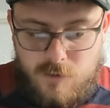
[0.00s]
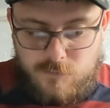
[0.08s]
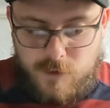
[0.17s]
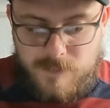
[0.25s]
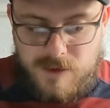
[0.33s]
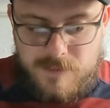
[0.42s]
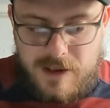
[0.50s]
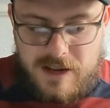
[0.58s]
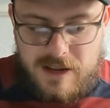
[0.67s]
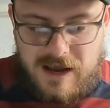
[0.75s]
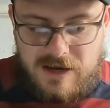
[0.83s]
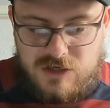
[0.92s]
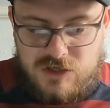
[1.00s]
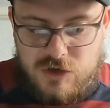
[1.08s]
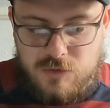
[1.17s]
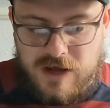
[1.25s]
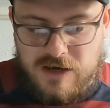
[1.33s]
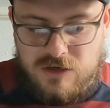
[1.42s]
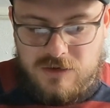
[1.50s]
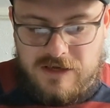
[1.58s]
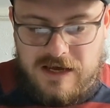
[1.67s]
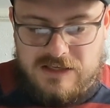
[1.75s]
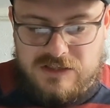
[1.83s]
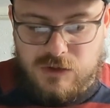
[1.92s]
"From the minute I knew that
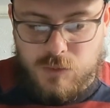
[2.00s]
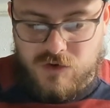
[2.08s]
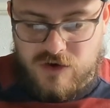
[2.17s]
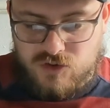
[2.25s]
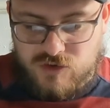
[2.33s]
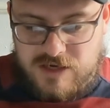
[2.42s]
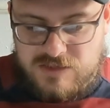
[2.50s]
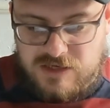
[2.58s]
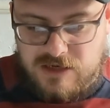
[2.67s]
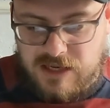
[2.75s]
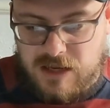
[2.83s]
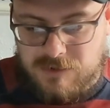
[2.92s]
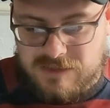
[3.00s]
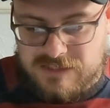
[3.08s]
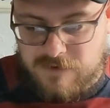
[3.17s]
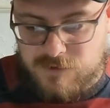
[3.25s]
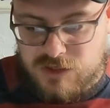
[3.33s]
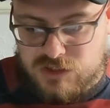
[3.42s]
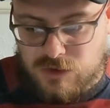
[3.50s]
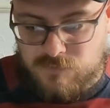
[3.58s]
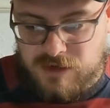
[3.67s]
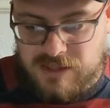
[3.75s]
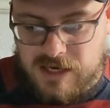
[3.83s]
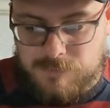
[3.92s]
Newcastle were interested, it was definitely
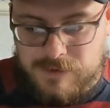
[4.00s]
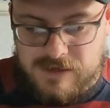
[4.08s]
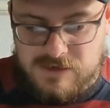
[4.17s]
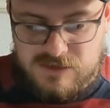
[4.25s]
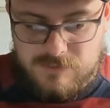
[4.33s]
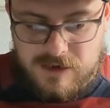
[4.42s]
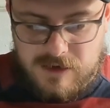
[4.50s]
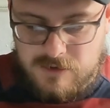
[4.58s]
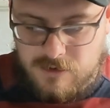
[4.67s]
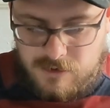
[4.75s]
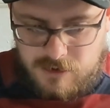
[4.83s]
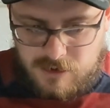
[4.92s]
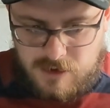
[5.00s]
something that appealed to me.